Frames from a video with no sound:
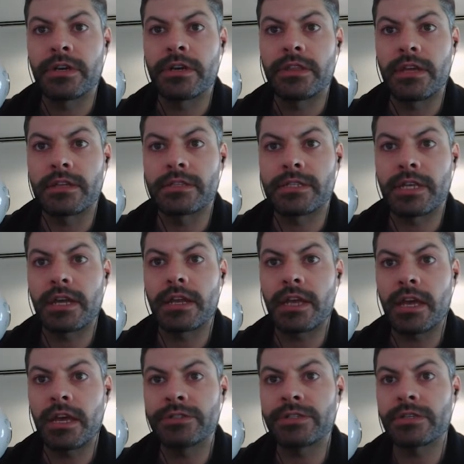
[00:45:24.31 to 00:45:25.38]
then set
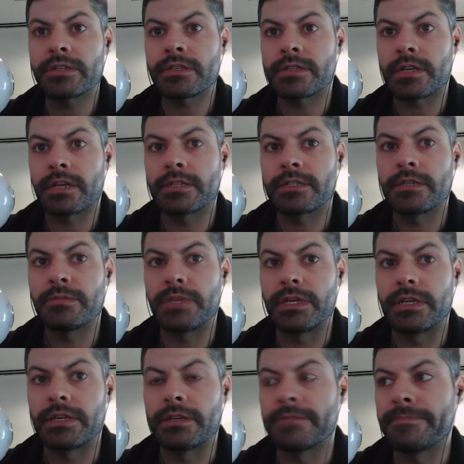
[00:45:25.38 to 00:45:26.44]
h is assigned to b.